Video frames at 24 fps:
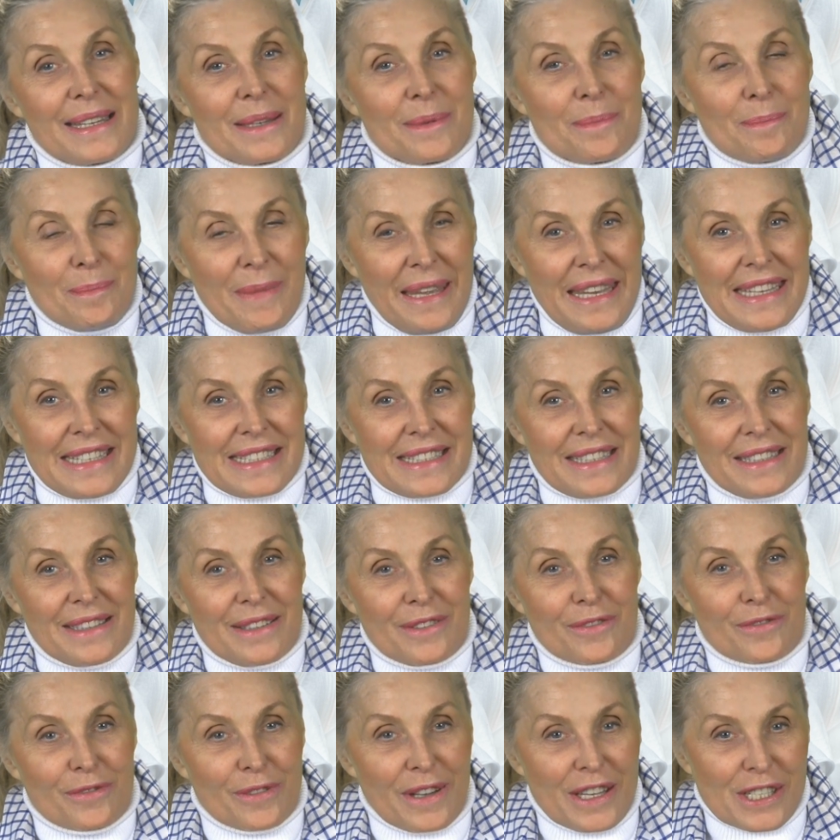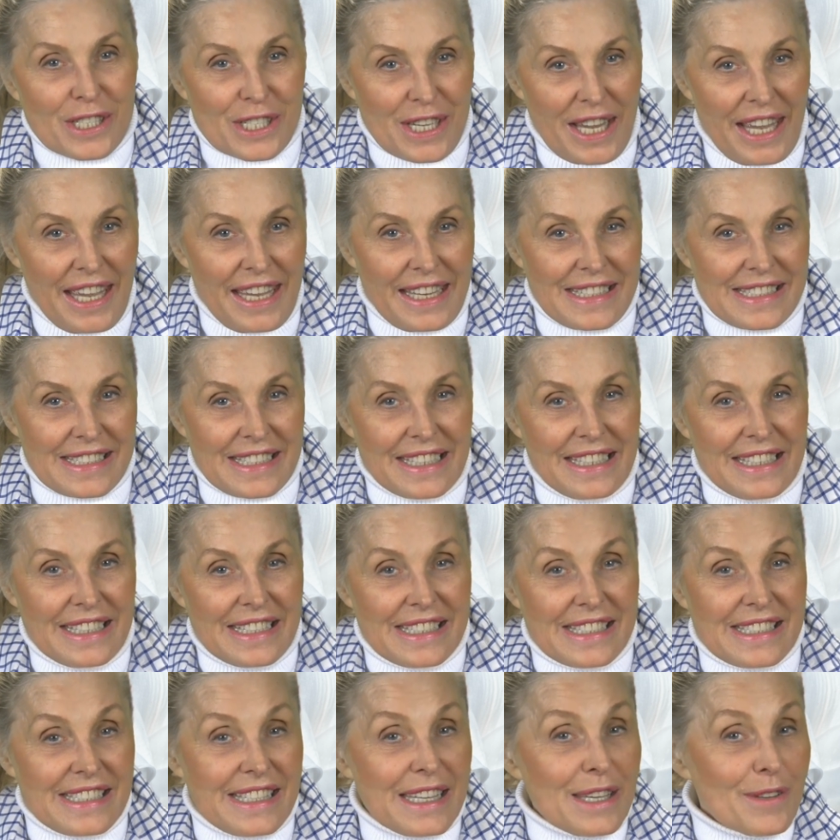meat, fresh eggs,
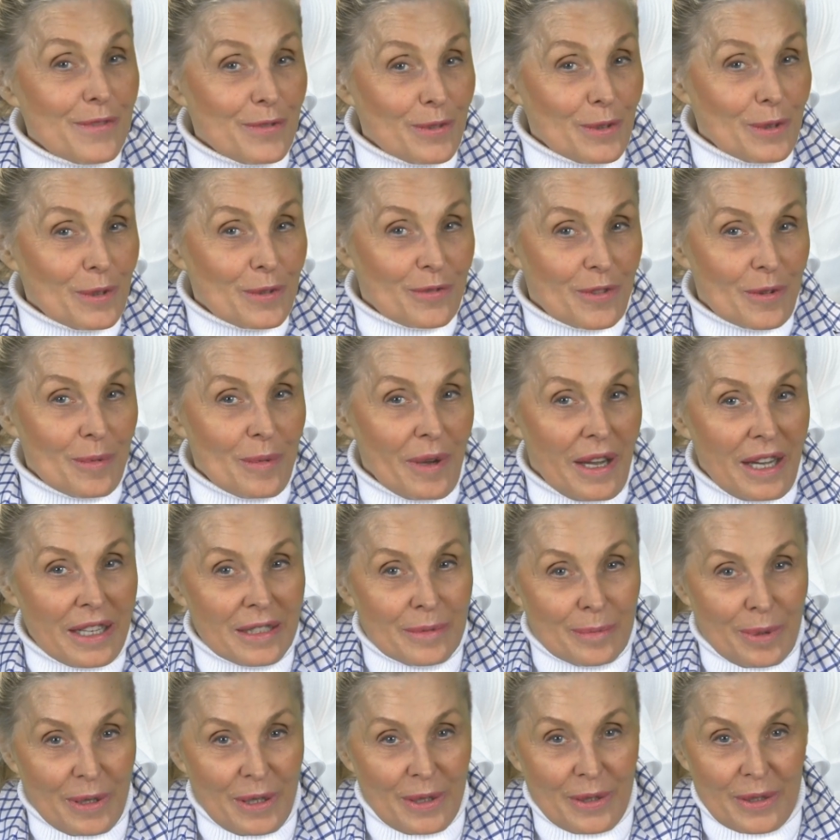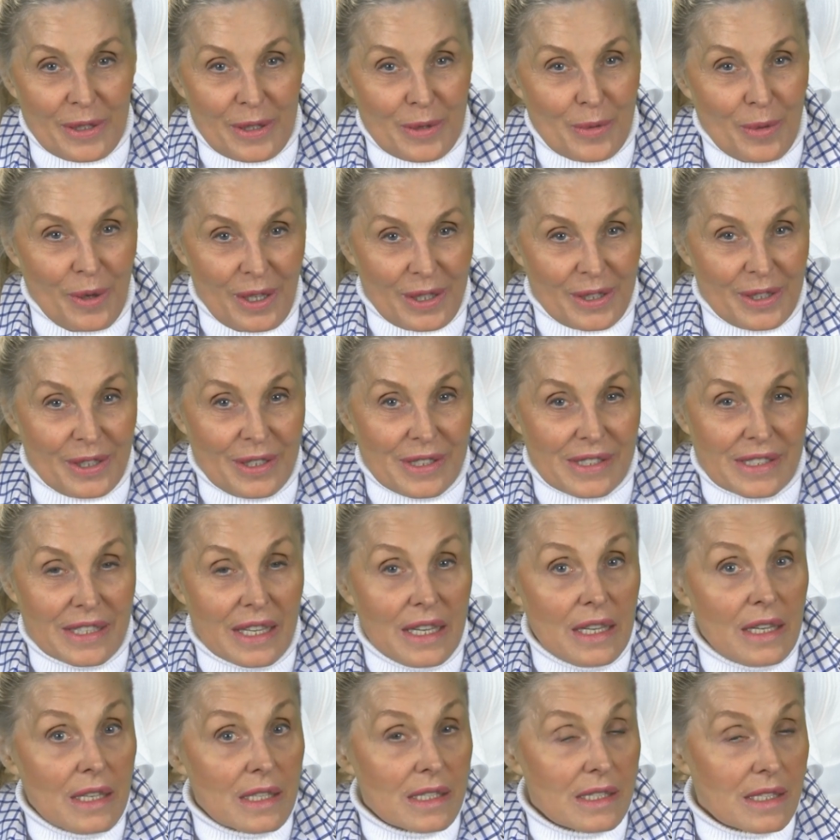seafood from unpolluted waters,
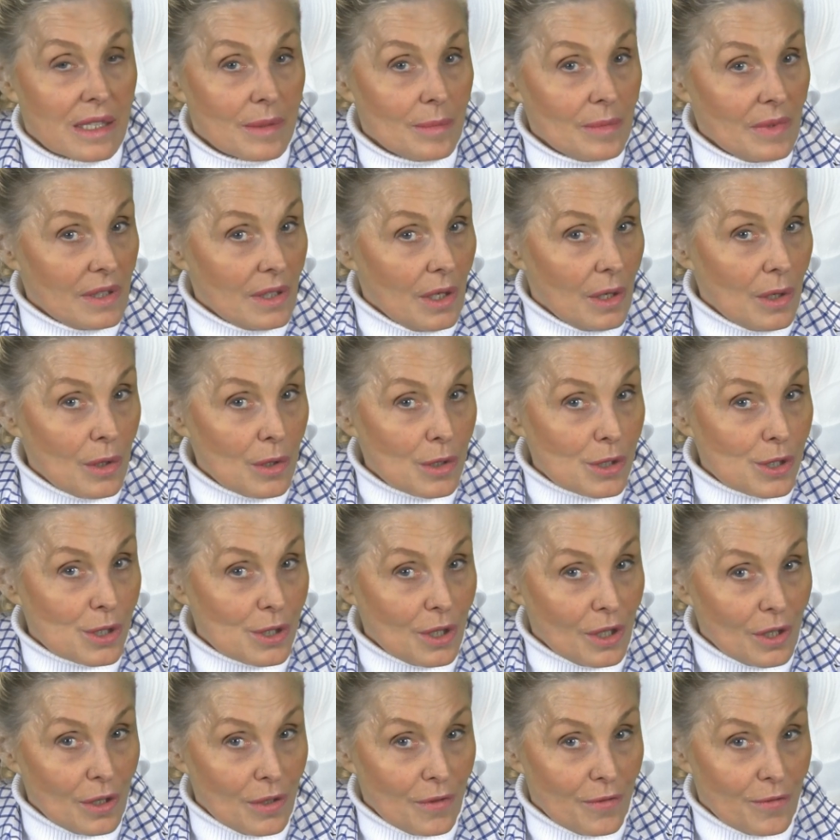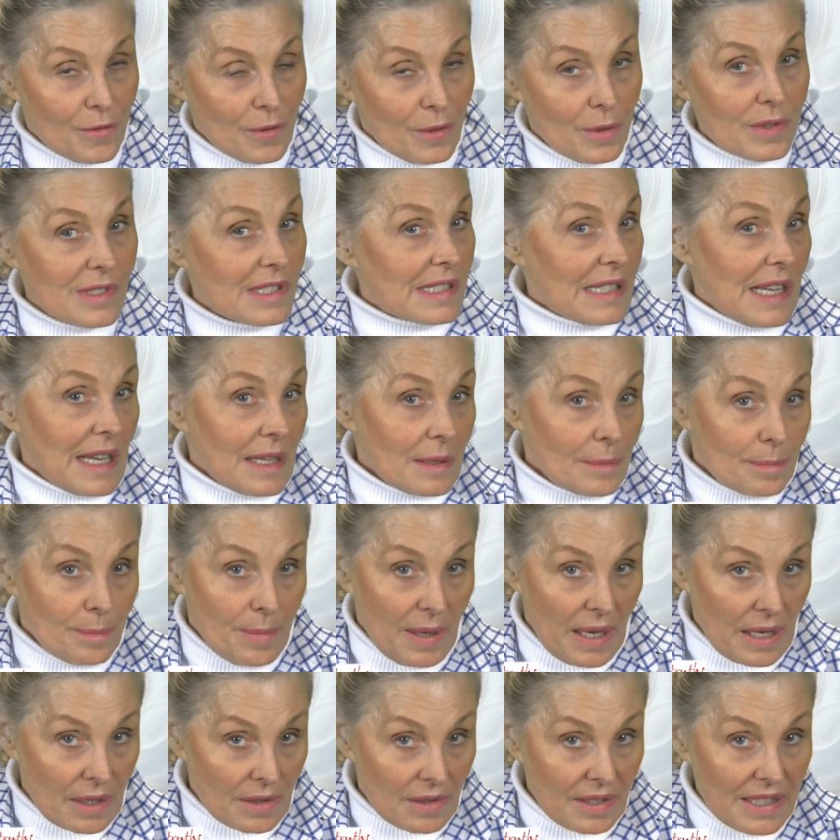some low sugar fruits like
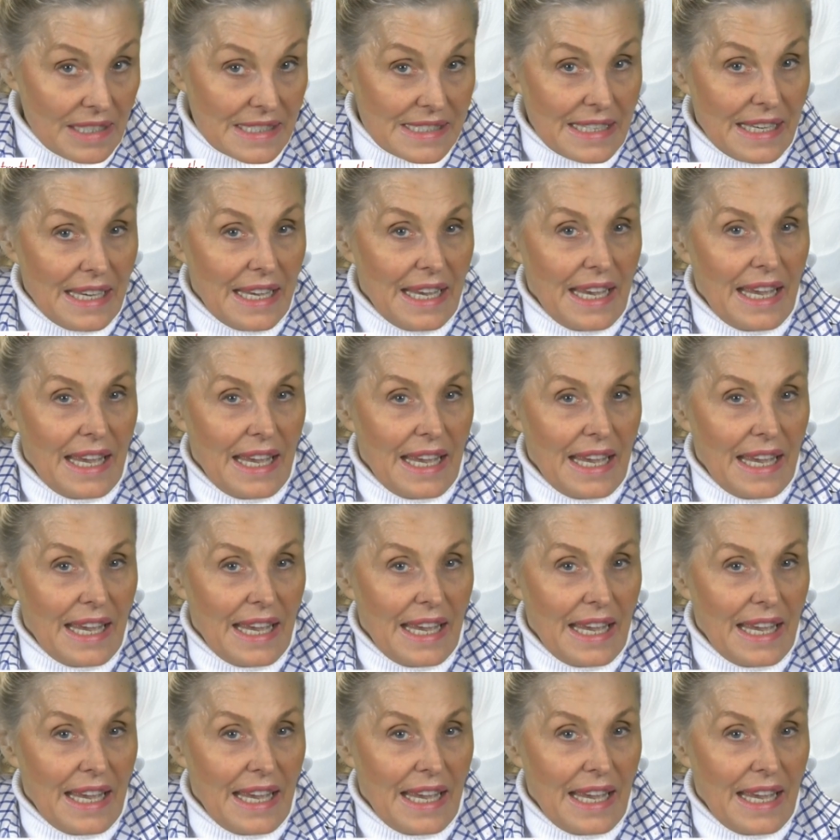berries,